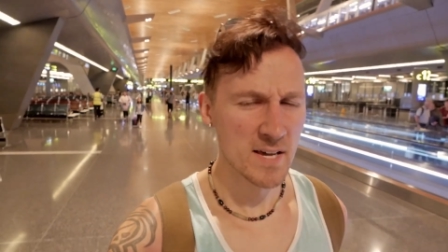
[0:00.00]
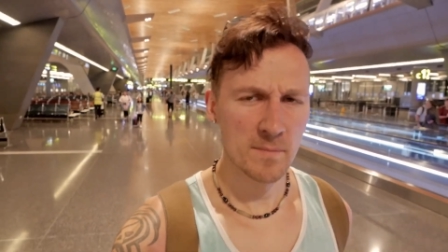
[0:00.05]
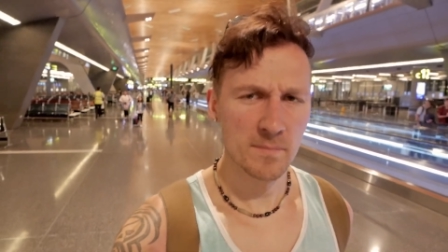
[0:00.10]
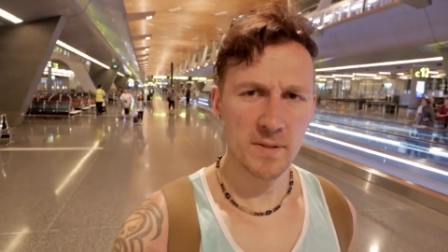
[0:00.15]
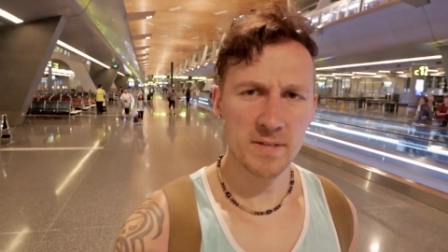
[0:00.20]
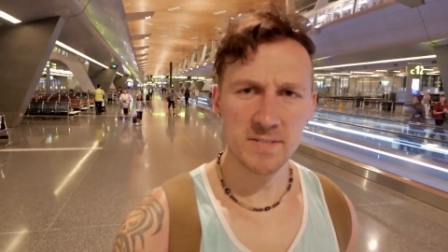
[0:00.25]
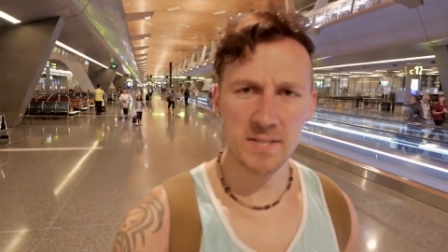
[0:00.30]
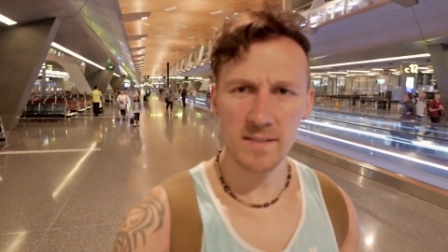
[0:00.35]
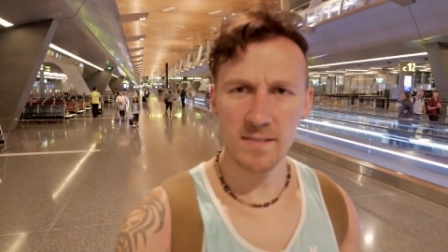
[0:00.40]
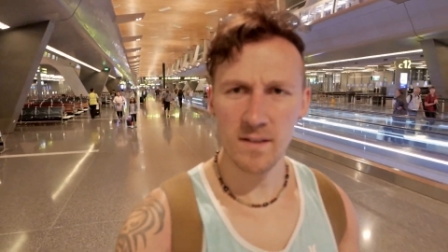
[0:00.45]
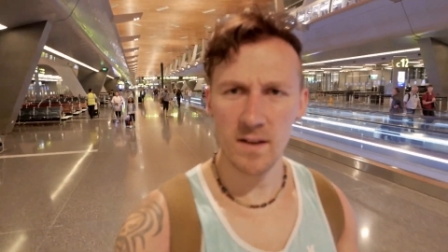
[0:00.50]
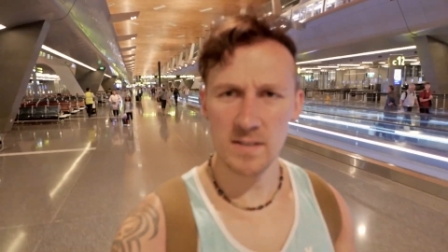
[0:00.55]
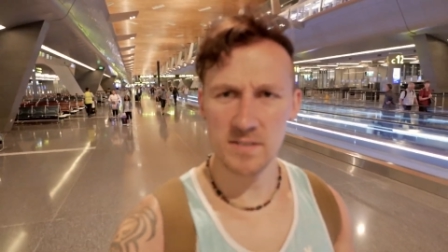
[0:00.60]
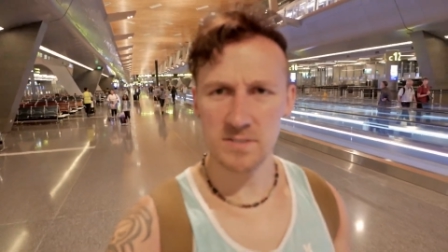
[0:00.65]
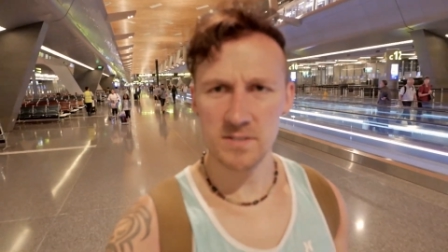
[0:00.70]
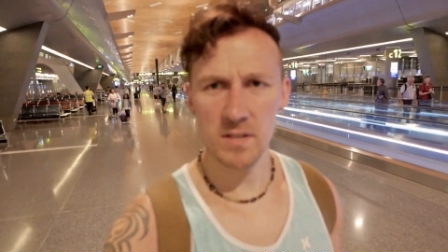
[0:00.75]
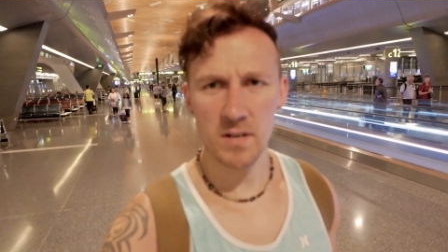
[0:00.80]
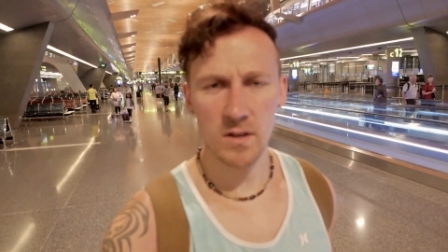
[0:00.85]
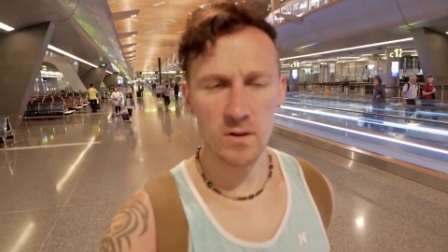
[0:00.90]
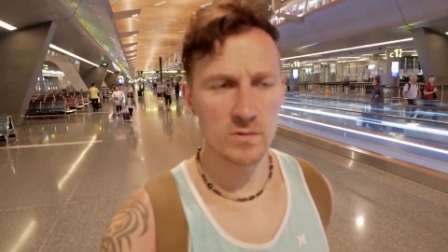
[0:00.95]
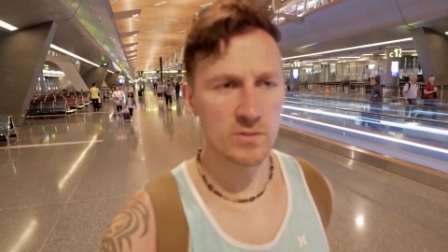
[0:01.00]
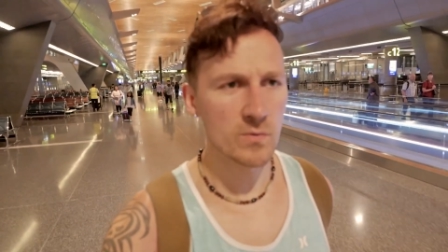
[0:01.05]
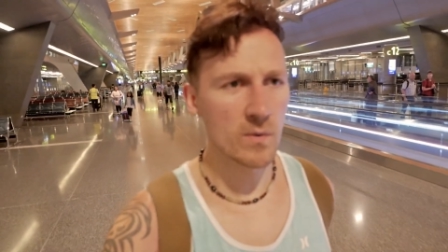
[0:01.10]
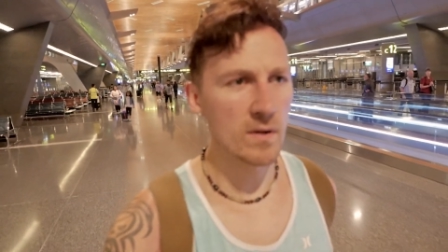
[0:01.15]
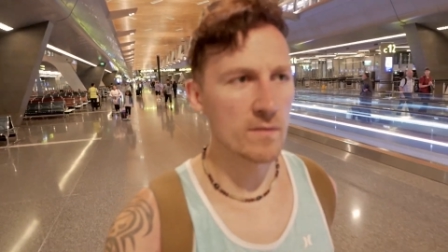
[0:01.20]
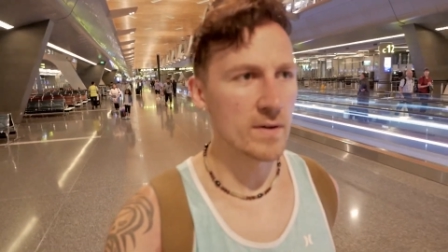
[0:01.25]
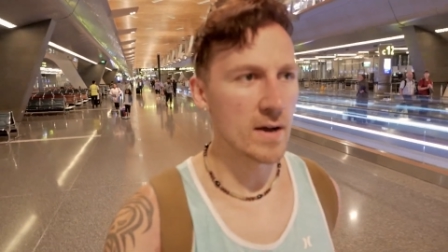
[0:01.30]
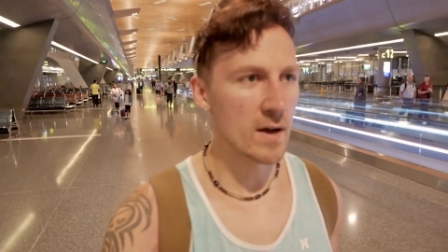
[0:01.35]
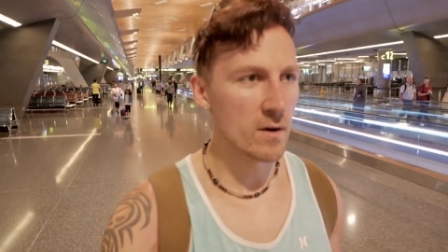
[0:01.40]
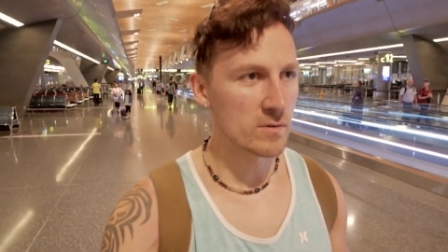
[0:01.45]
Plus I lost, you know,
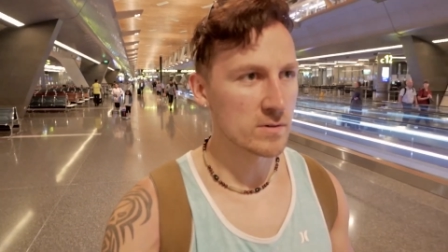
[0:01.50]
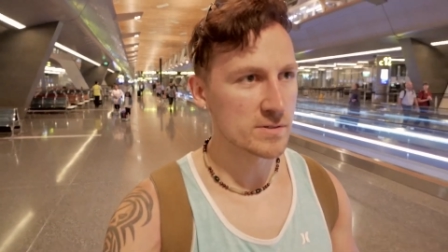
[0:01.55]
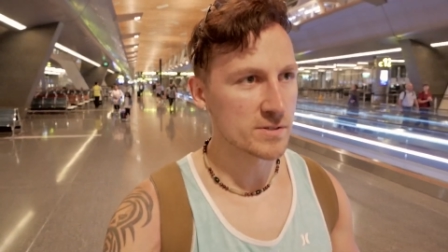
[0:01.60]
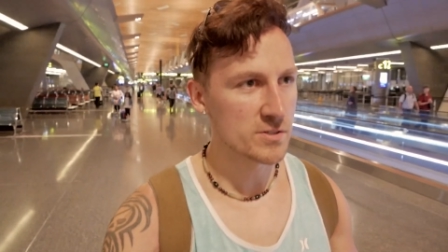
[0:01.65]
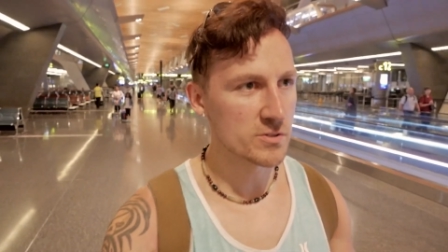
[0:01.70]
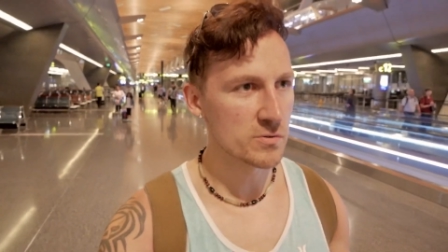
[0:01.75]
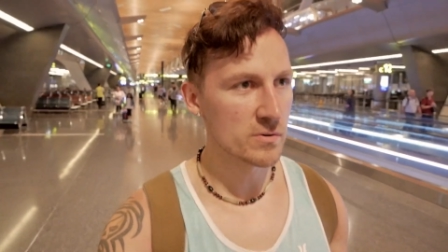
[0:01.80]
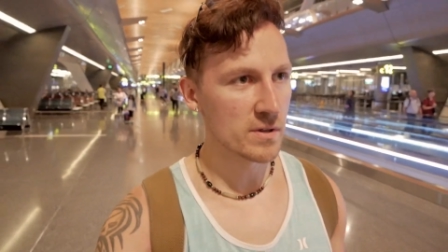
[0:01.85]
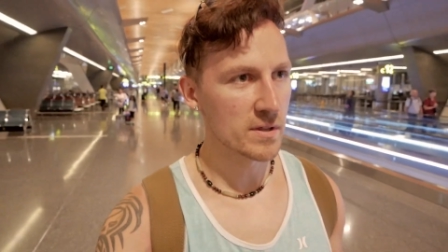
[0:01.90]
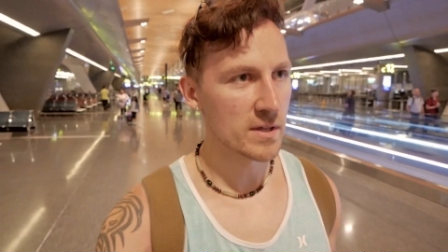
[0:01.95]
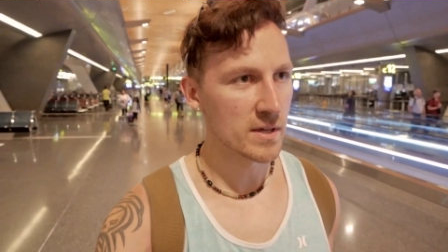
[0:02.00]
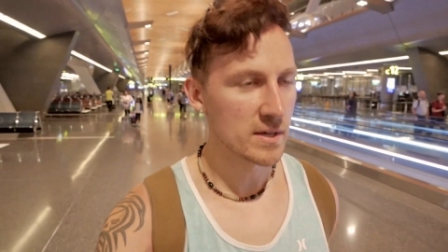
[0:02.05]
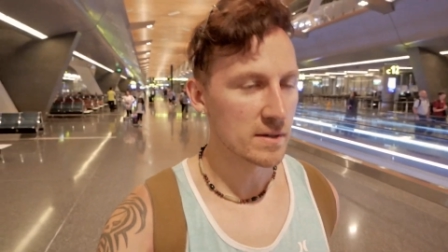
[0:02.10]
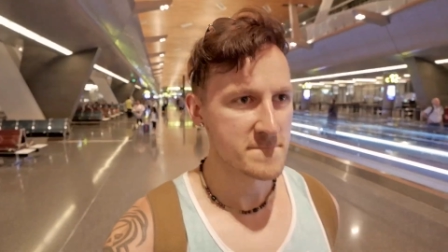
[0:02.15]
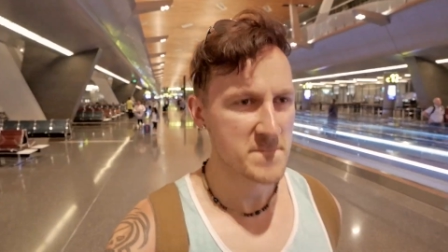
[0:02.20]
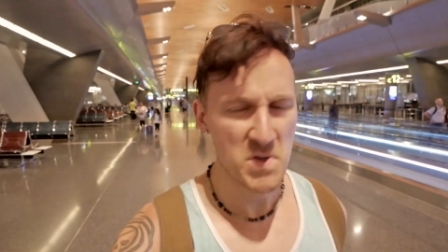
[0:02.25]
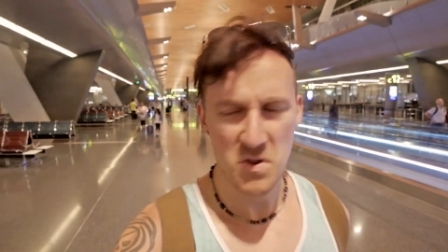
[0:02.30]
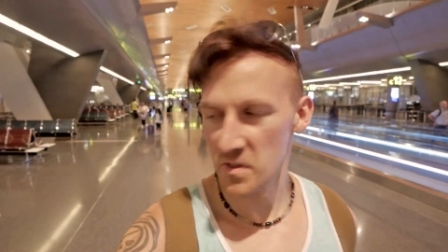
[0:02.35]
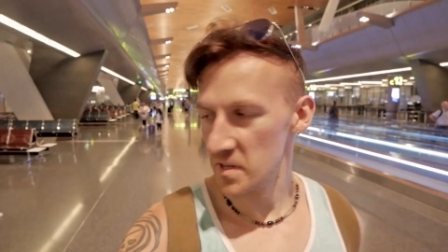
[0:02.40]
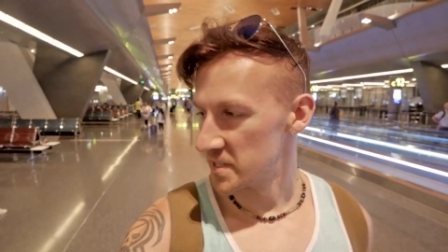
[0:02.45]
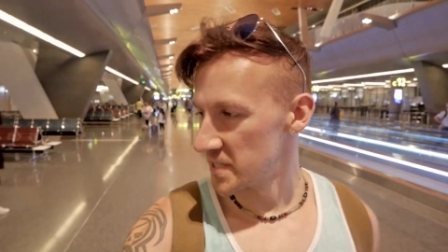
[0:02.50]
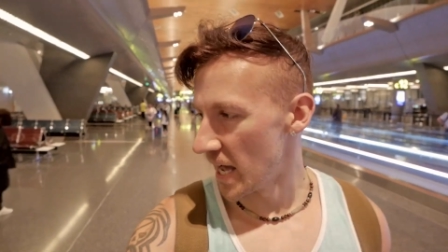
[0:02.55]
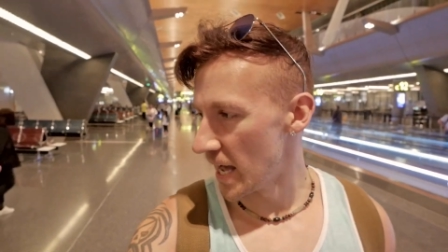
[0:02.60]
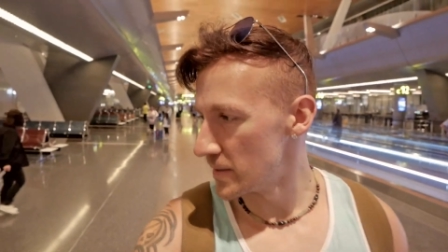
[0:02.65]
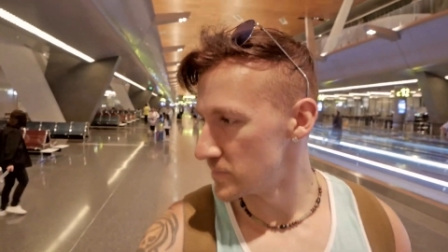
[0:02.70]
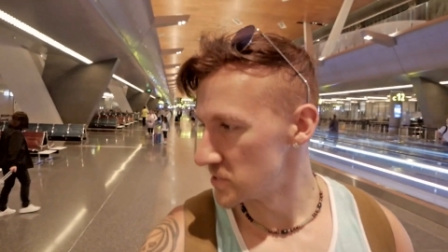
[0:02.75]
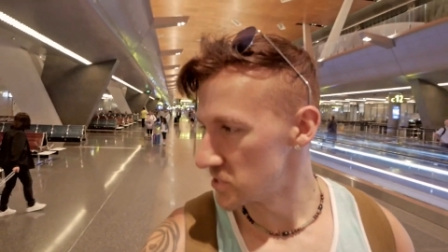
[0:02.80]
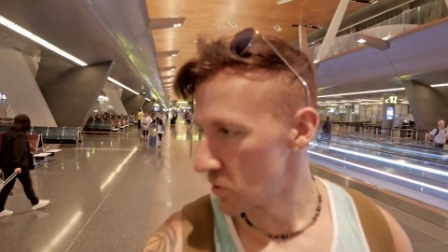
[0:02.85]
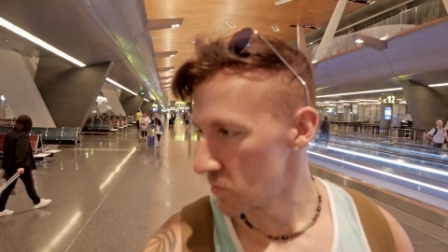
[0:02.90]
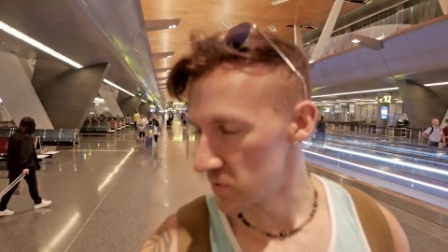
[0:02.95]
12 hours due to the, due to the
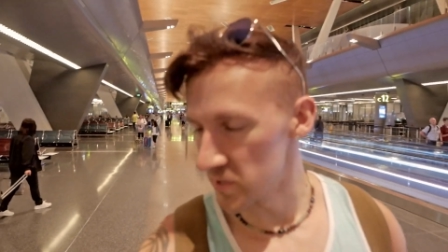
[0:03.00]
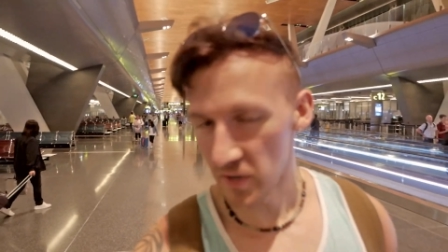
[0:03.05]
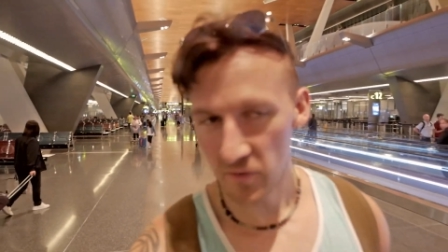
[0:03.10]
time zone